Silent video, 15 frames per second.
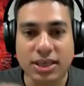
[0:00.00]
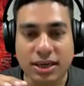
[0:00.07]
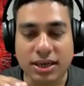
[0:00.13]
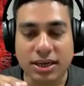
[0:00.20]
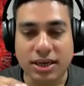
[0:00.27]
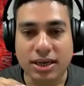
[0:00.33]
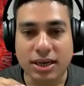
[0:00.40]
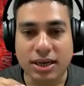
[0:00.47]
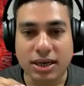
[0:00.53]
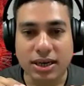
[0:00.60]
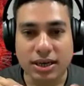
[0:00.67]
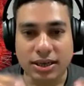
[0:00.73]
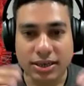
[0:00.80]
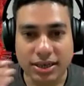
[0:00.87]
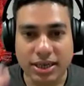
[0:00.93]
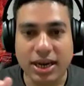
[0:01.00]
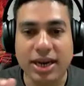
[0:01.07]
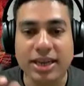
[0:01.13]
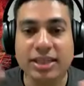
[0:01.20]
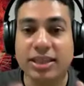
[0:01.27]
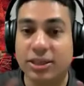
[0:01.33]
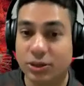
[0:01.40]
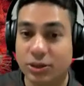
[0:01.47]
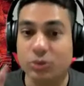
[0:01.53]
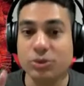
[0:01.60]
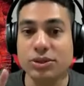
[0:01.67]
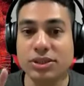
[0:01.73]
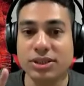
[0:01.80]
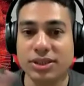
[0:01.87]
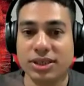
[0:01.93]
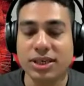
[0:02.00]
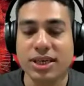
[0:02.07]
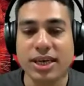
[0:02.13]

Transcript: regarding the tools,